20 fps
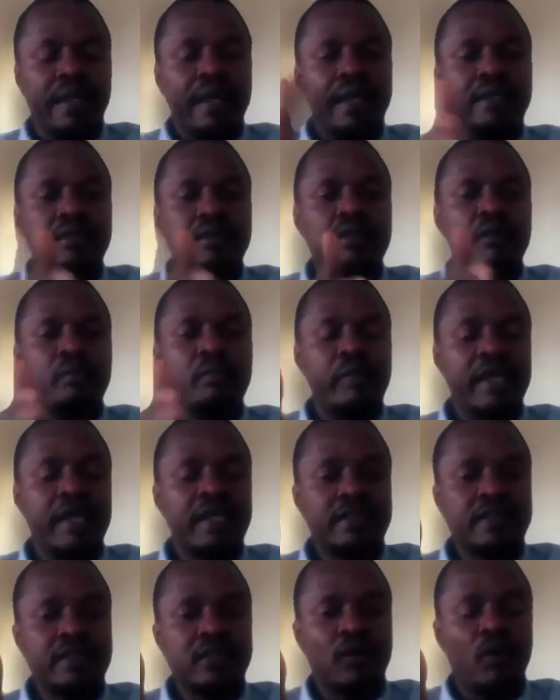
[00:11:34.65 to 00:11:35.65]
And so
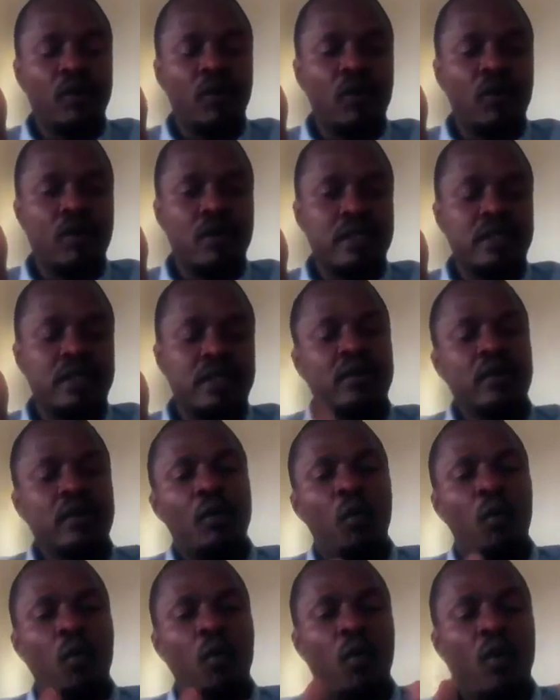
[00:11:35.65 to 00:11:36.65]
based on
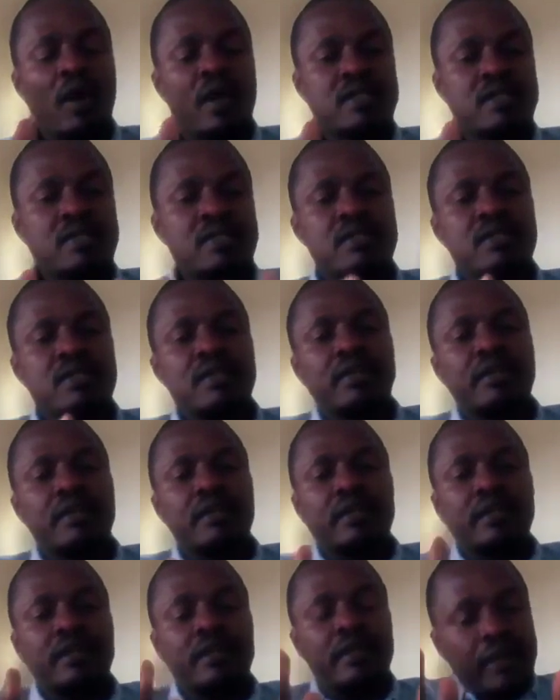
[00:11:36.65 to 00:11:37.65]
what
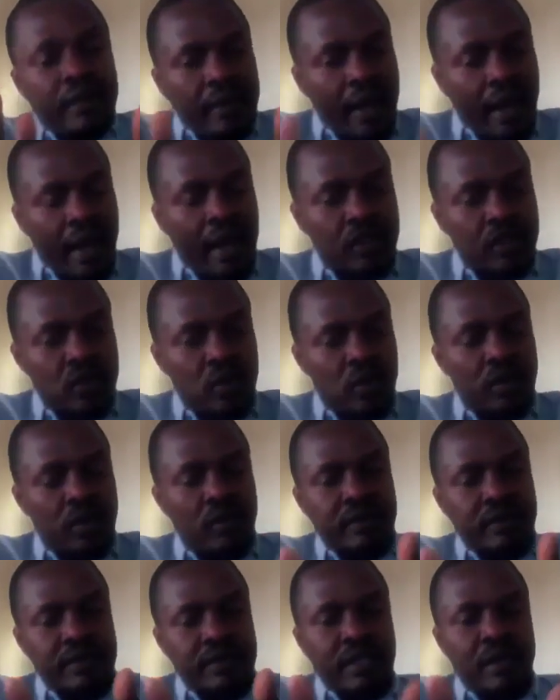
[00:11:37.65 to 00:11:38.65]
the actual
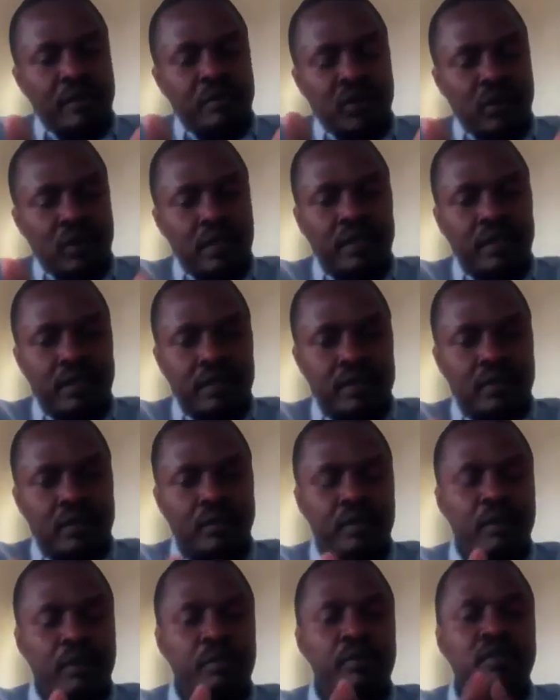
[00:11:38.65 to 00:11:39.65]
consumption is, so
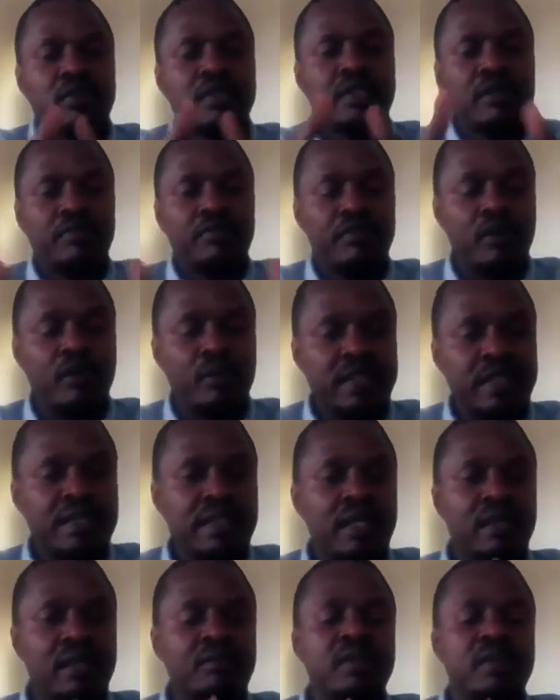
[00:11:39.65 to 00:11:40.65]
we put a flow
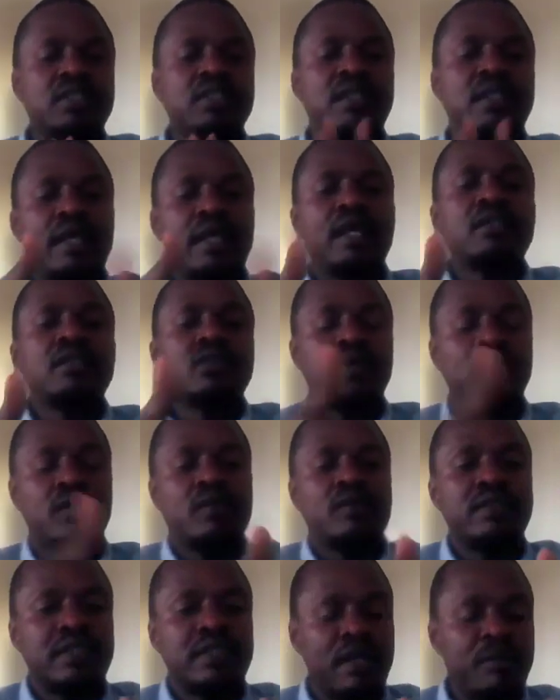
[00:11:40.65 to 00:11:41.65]
meter and measure the actual
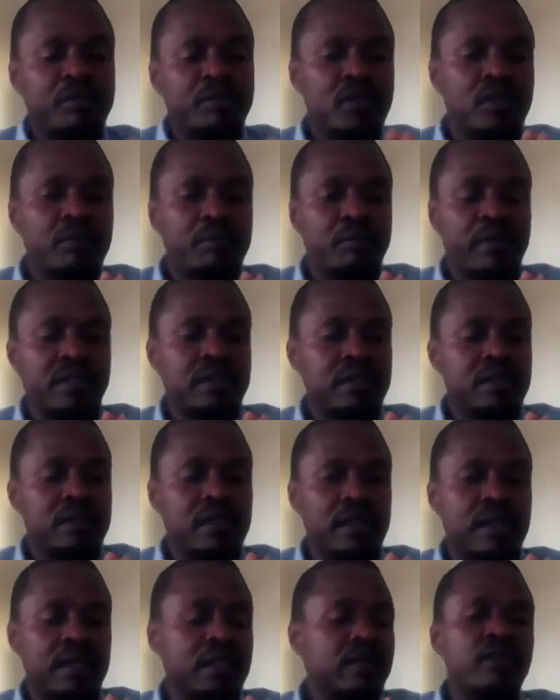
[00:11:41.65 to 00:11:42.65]
consumption,
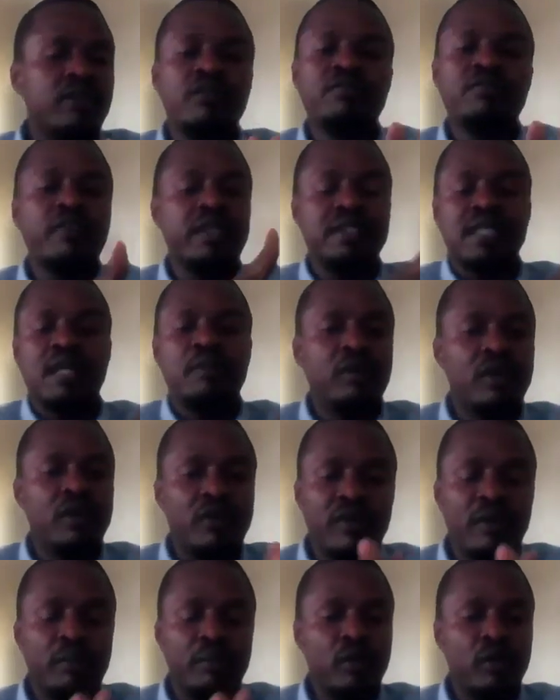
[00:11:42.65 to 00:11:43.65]
particularly, for example,
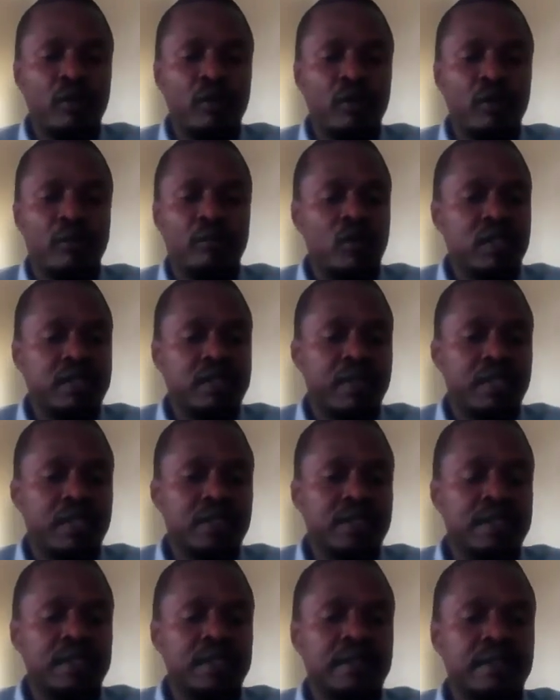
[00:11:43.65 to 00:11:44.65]
of a blow molding
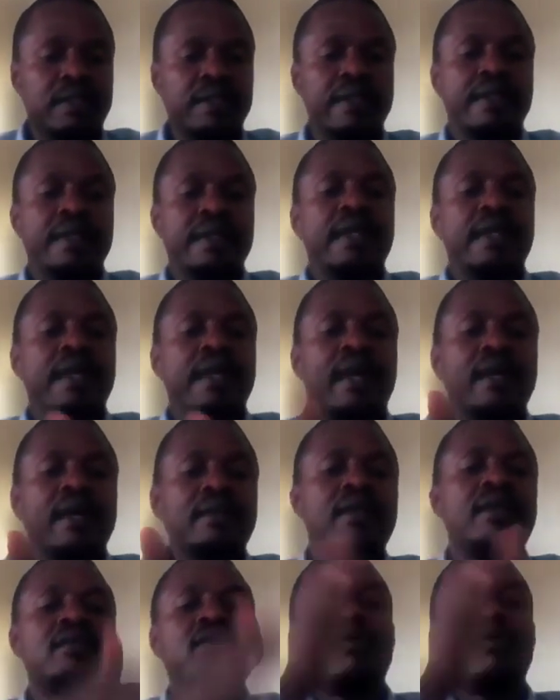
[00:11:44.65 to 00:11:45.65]
machine, and
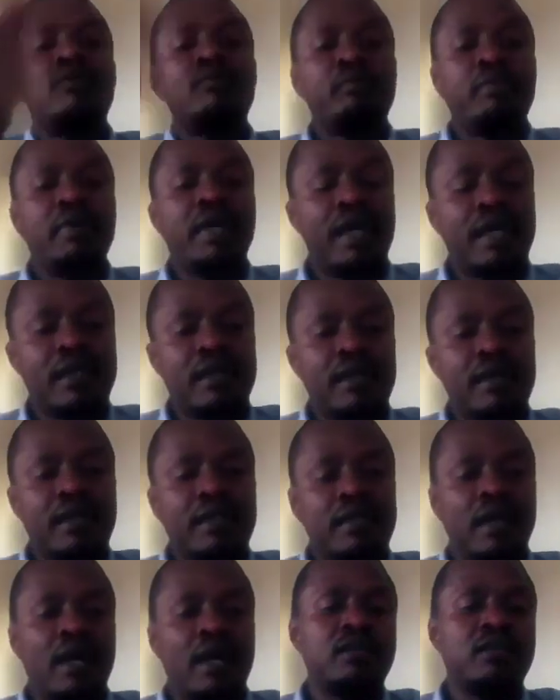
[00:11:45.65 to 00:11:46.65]
then compare
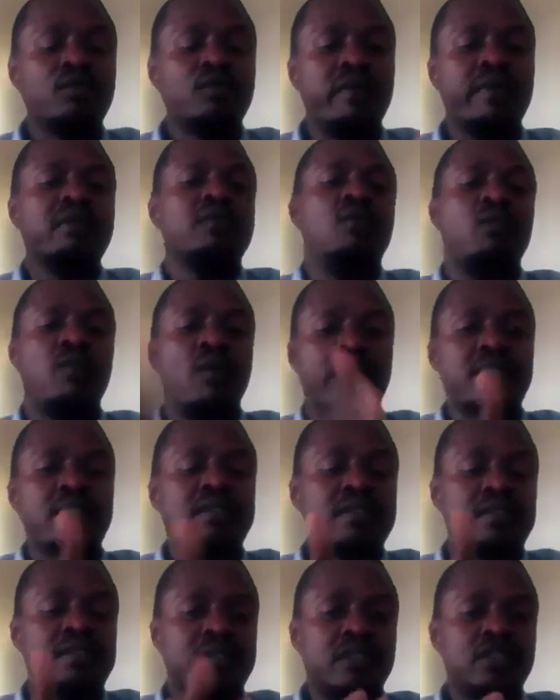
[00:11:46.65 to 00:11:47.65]
that with
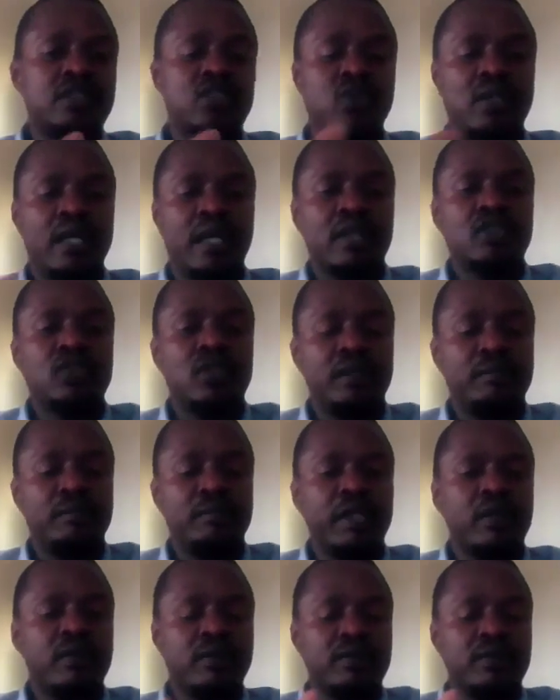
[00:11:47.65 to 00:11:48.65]
what it should actually
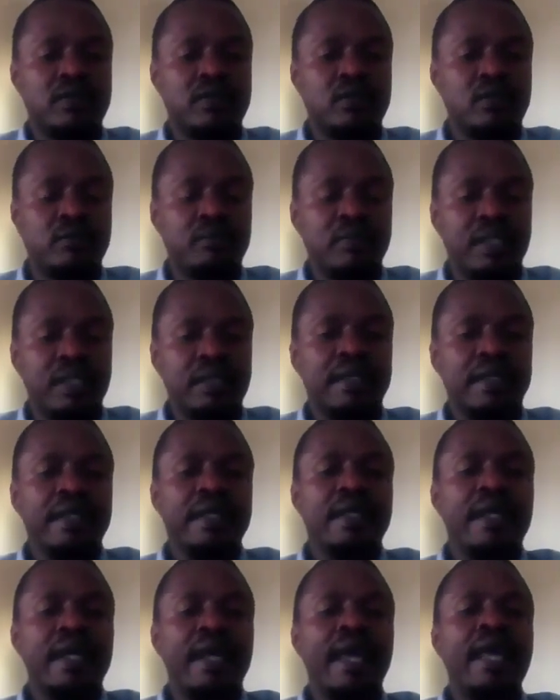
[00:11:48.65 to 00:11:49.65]
be consuming.
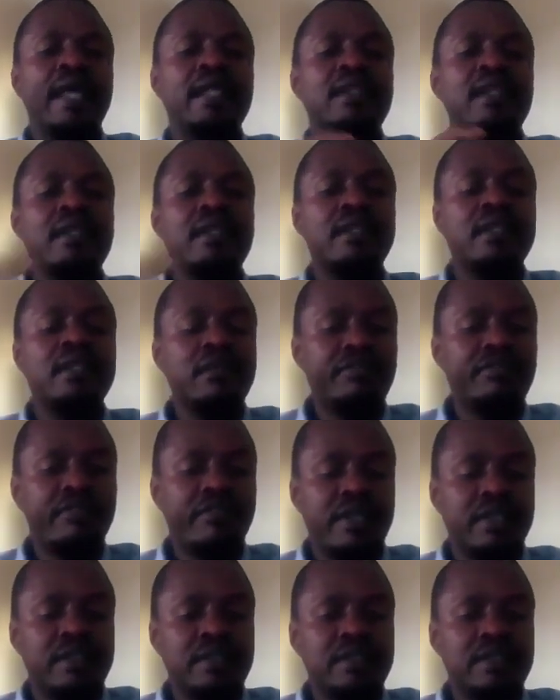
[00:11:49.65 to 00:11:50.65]
And the
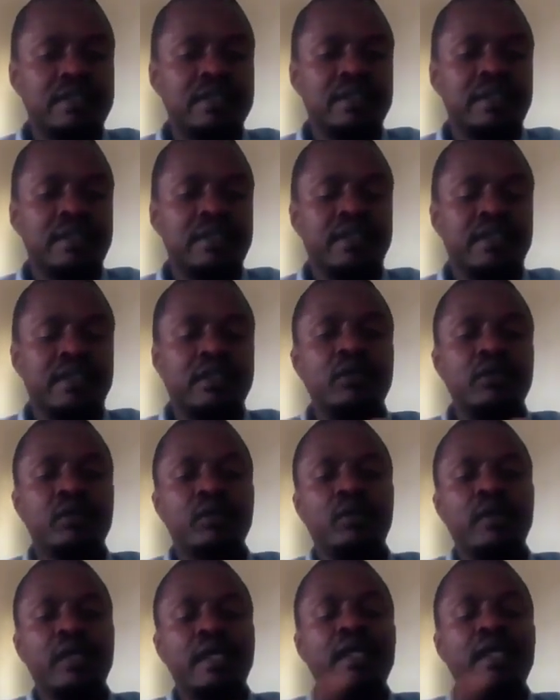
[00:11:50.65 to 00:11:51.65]
difference,
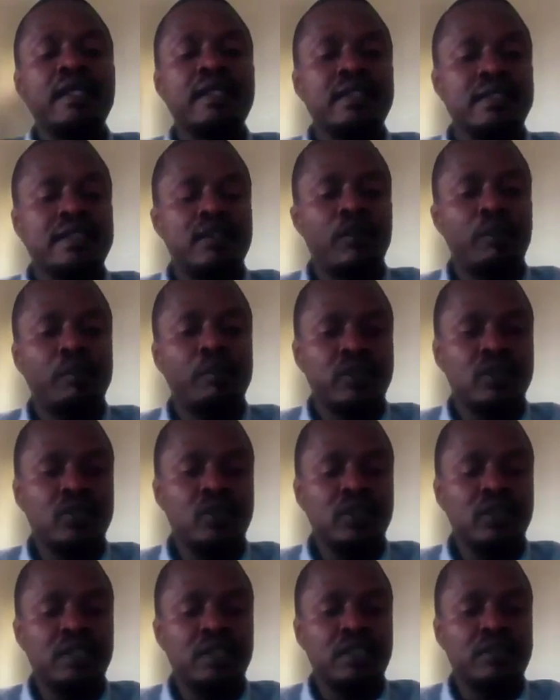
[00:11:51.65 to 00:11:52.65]
is the
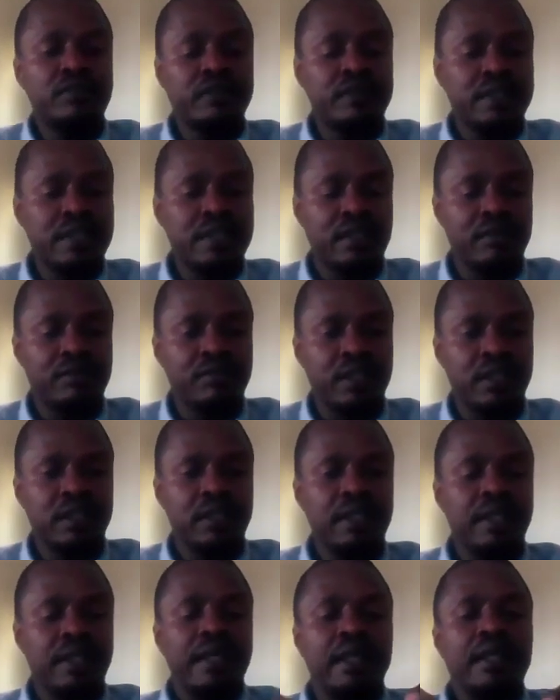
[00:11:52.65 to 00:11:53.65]
opportunity for saving.